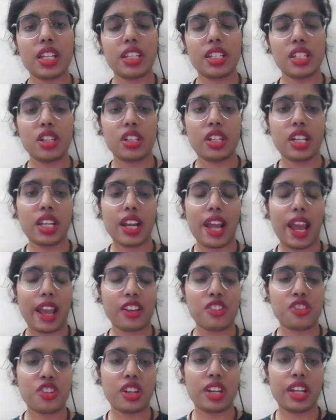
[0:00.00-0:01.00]
then you can
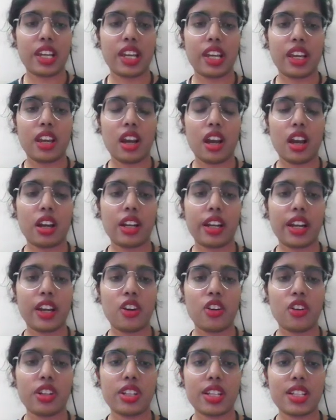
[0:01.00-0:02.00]
actually click
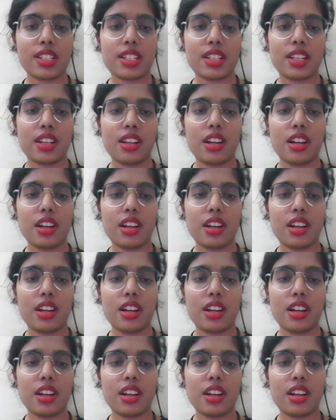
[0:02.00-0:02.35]
on this,